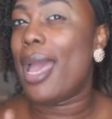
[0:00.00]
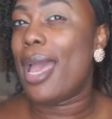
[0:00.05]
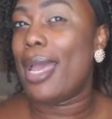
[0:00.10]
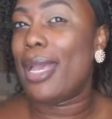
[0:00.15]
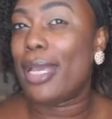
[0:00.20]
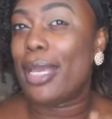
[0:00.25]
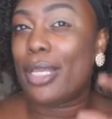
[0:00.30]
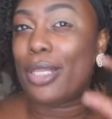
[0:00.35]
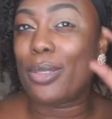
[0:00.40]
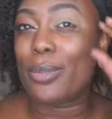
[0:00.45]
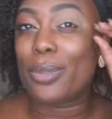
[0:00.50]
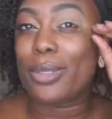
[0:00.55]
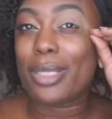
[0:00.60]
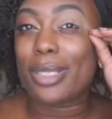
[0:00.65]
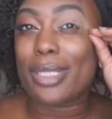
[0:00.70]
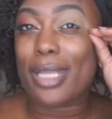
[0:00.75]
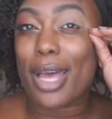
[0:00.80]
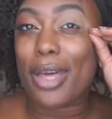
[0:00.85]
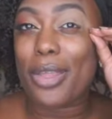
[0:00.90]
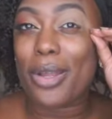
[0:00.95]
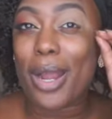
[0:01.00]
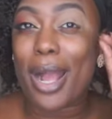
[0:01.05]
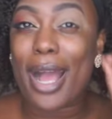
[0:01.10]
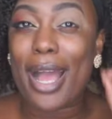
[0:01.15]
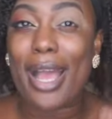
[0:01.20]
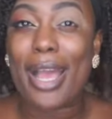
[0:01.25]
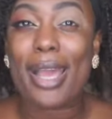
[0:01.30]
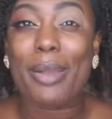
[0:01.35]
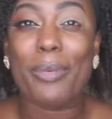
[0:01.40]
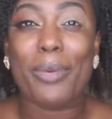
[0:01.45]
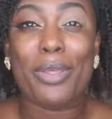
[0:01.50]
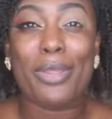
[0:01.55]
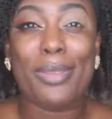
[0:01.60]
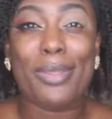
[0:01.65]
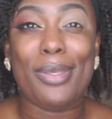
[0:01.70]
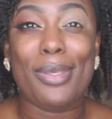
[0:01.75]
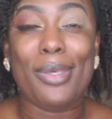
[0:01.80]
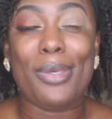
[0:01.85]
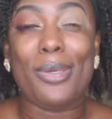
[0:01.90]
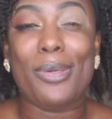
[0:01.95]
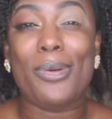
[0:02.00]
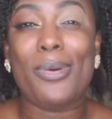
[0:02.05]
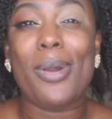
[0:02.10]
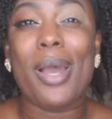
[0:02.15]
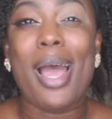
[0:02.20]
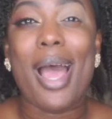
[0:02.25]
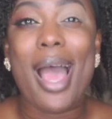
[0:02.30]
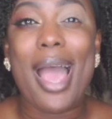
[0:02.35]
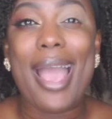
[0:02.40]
and get through this other eye with you.